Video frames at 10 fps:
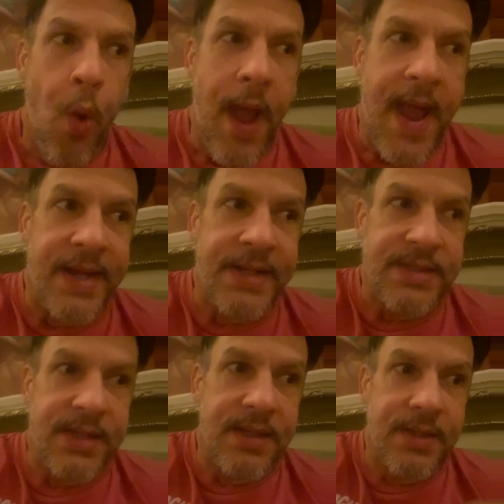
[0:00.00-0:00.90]

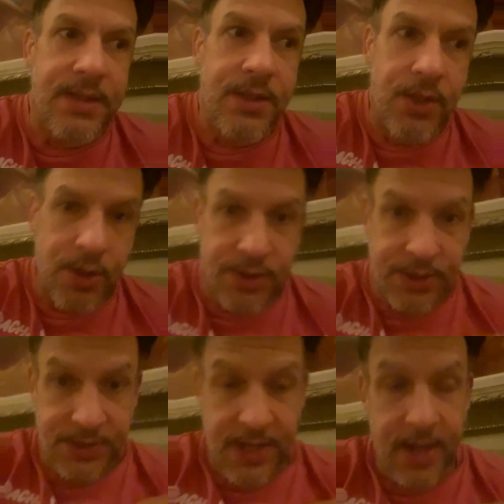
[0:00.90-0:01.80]
and learn
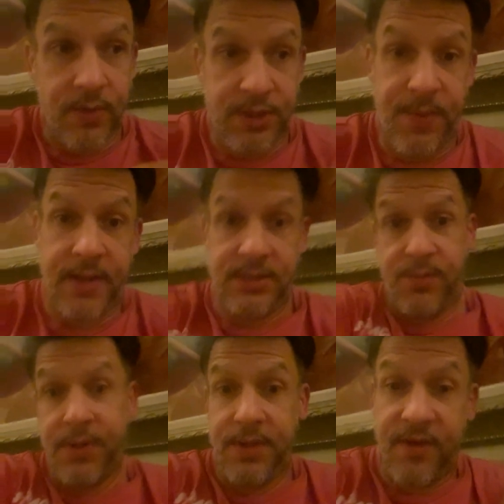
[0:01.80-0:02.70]
to take
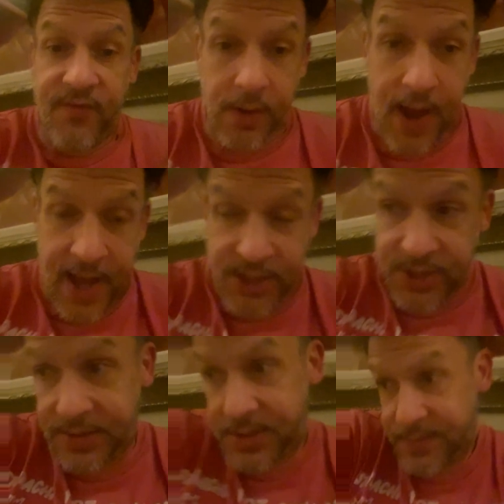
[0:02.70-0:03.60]
responsibility for your
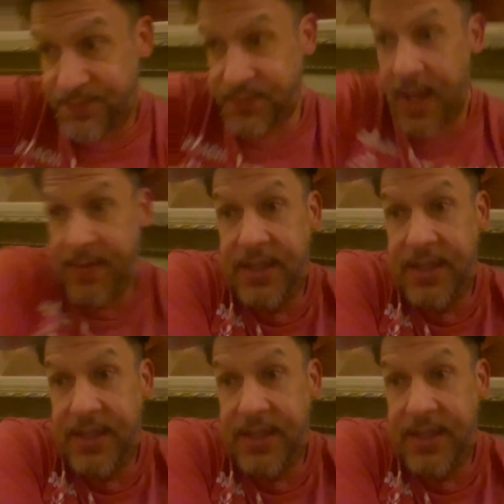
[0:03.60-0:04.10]
actions. And